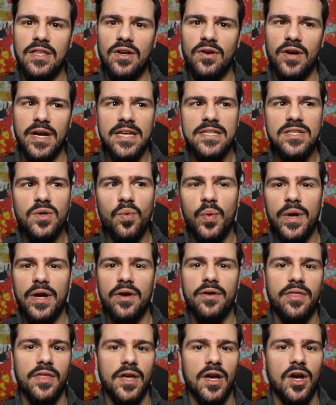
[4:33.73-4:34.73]
there is a
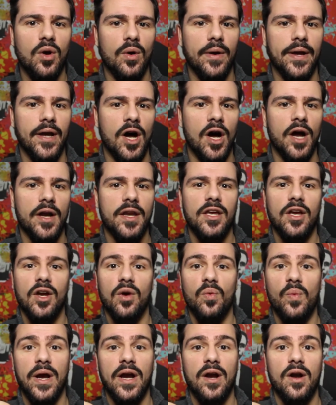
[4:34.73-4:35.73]
weird thing going on here
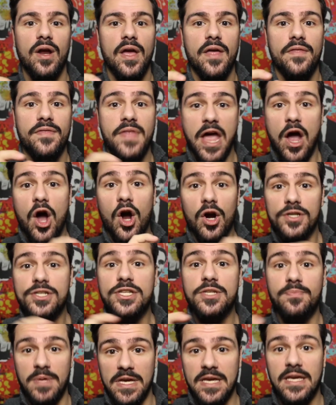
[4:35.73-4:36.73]
where they are
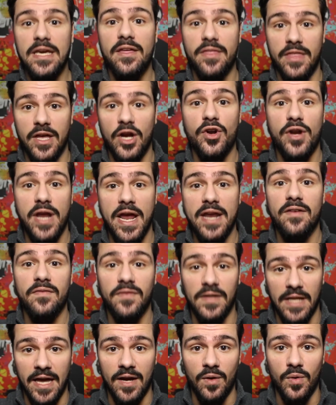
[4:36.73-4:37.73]
speaking their native
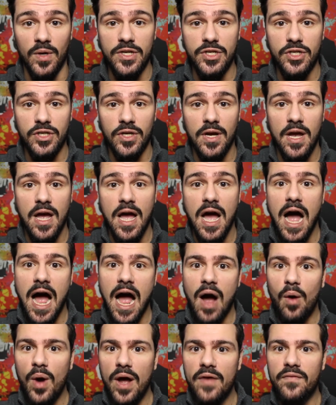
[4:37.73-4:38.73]
language.
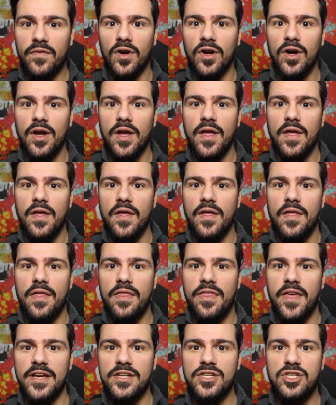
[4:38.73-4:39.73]
However,
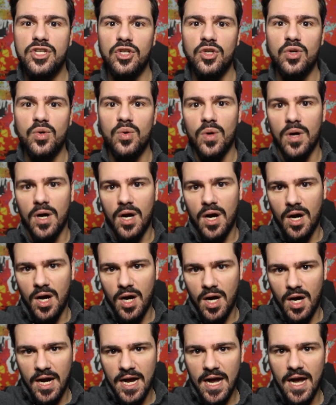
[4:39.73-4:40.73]
they do
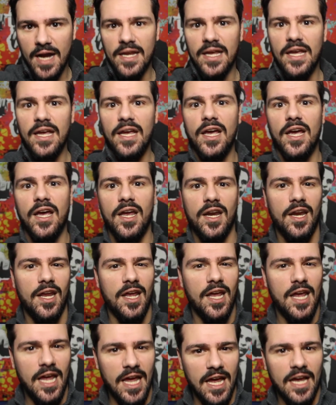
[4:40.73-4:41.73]
cut in
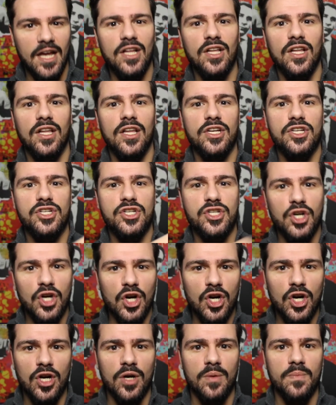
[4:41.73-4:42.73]
English
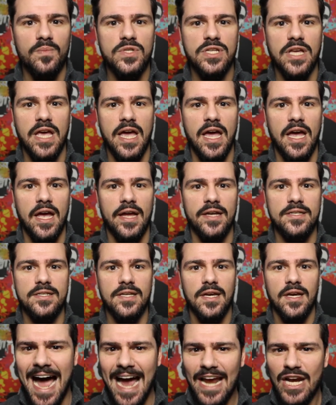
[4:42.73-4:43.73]
terms. And
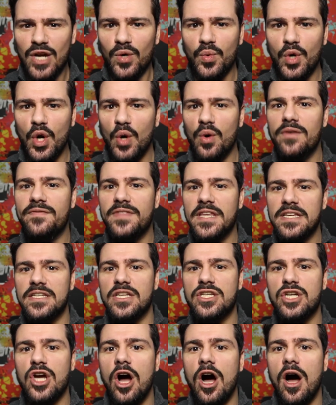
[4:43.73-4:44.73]
I don't know if this
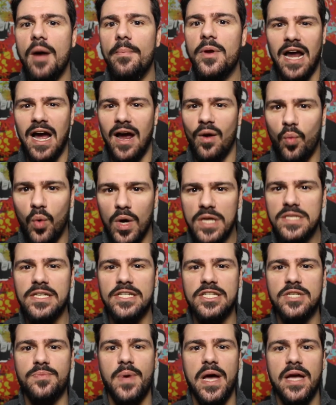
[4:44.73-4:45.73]
is common. I was
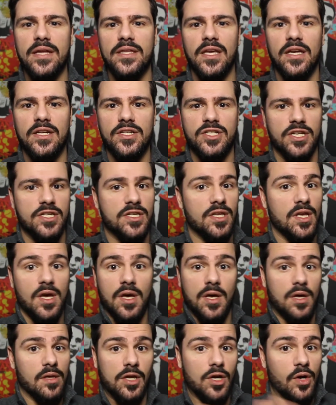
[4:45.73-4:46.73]
expecting just
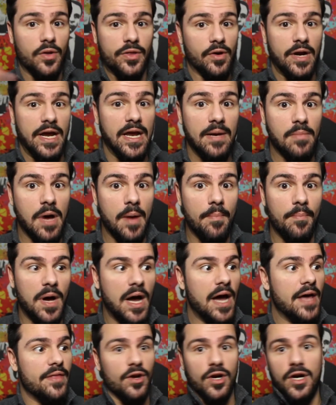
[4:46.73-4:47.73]
you know, they're in
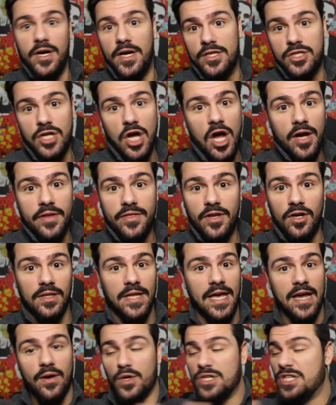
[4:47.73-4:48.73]
Mumbai. They're going to talk their
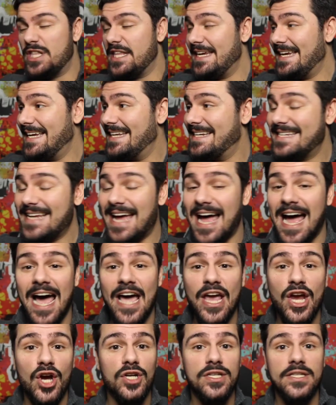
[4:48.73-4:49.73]
language the
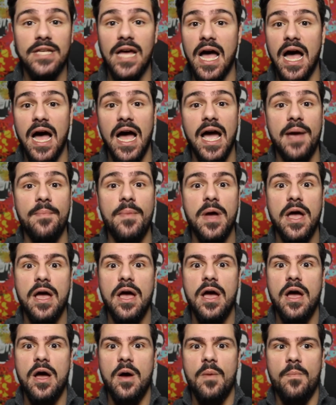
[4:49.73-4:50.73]
entire time.
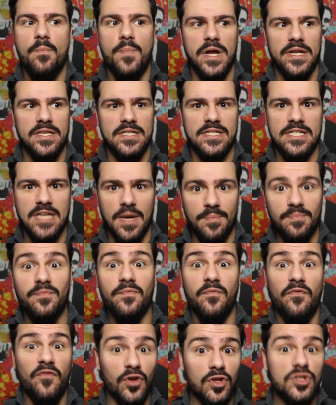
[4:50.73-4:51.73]
But
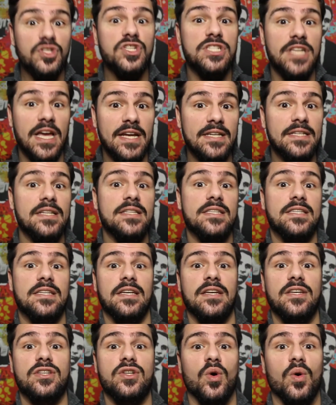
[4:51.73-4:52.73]
some full
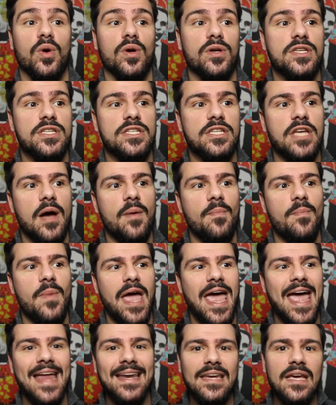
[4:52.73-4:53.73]
sentences or some
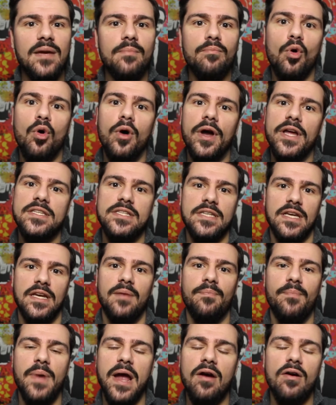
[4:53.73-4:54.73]
ending points in
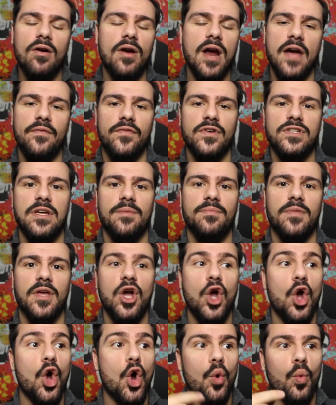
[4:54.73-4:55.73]
a paragraph or something
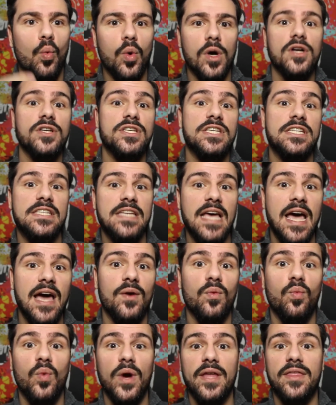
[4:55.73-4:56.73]
were
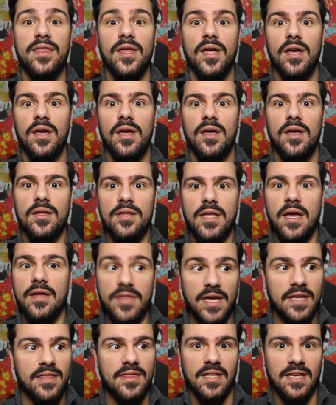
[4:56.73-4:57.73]
said with the,
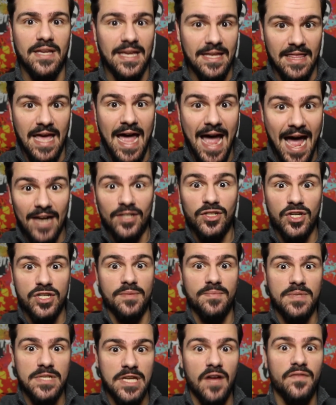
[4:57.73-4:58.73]
the, the, the actors
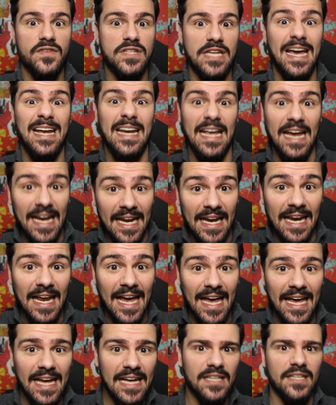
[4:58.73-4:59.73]
themselves say it in
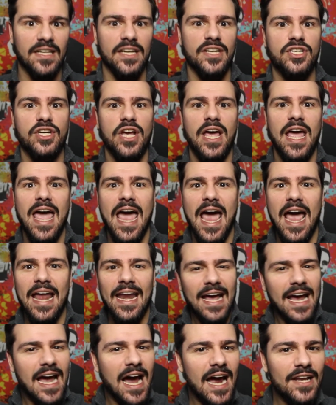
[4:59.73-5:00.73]
English. And
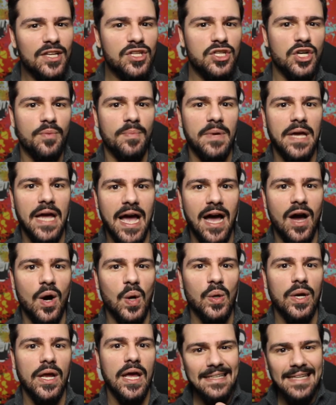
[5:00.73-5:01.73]
it kind of took me
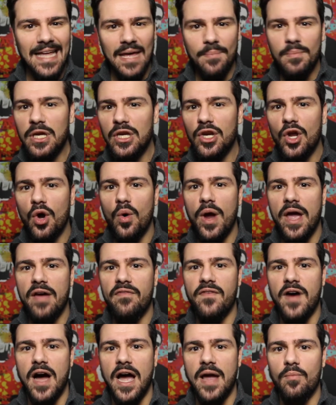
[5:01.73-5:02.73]
out. Let me know
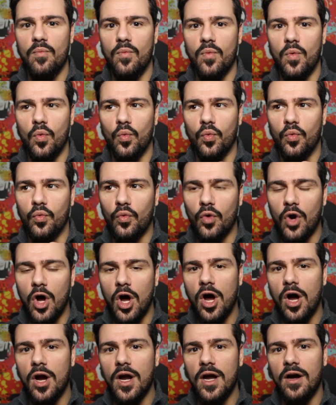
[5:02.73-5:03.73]
if I'm
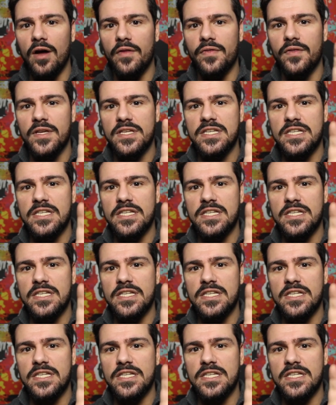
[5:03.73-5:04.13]
wrong on the